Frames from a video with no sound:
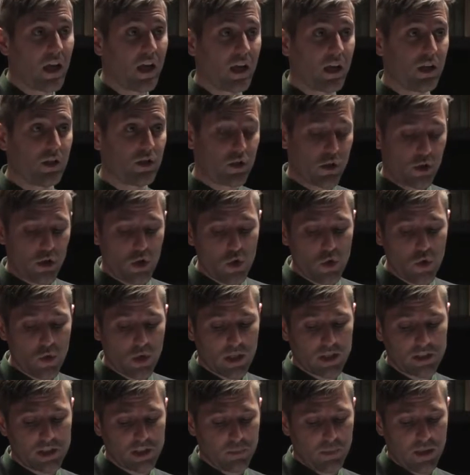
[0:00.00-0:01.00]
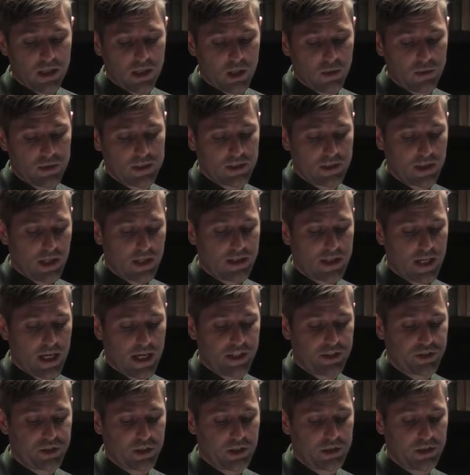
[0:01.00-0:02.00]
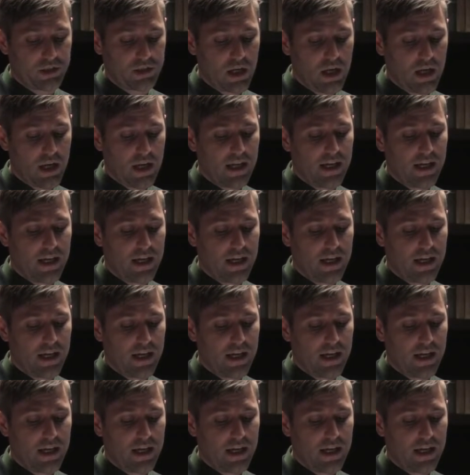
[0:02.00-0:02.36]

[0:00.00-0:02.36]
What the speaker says: In two conspicuous citations,